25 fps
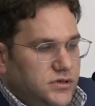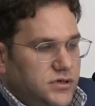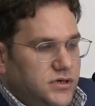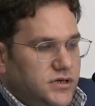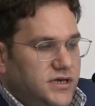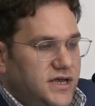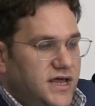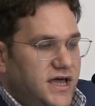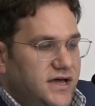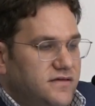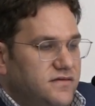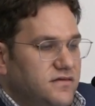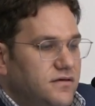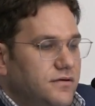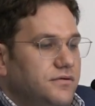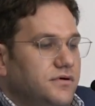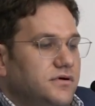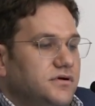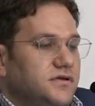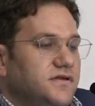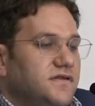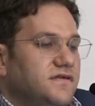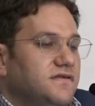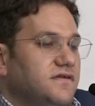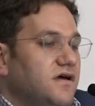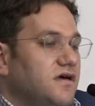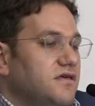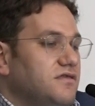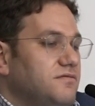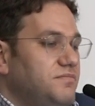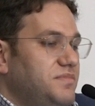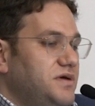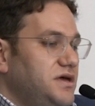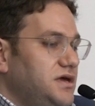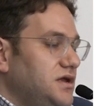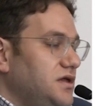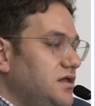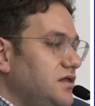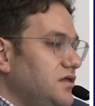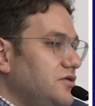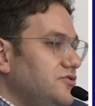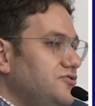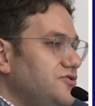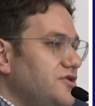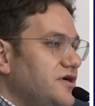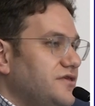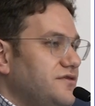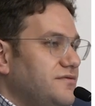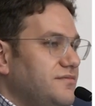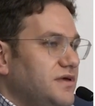Next, I want to discuss P&L
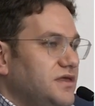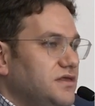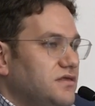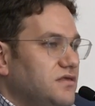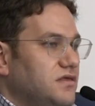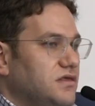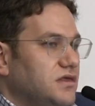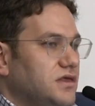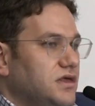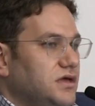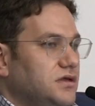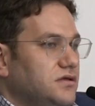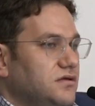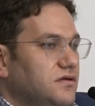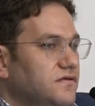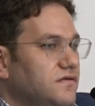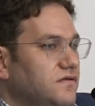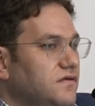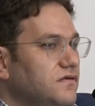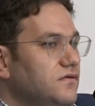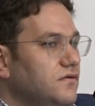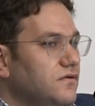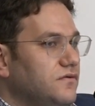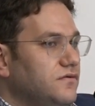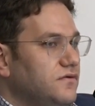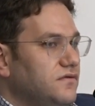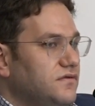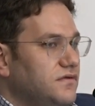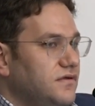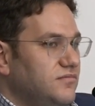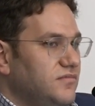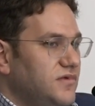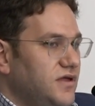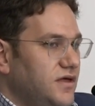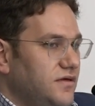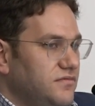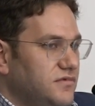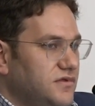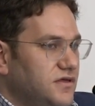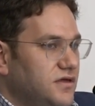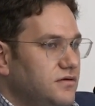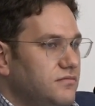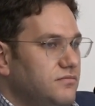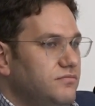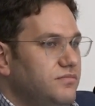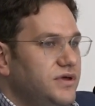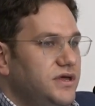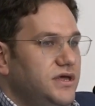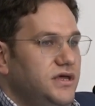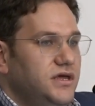adjustments, and this is also sometimes
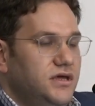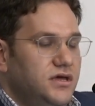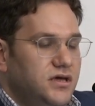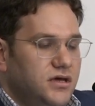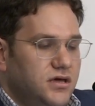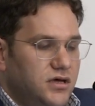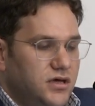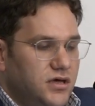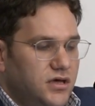can be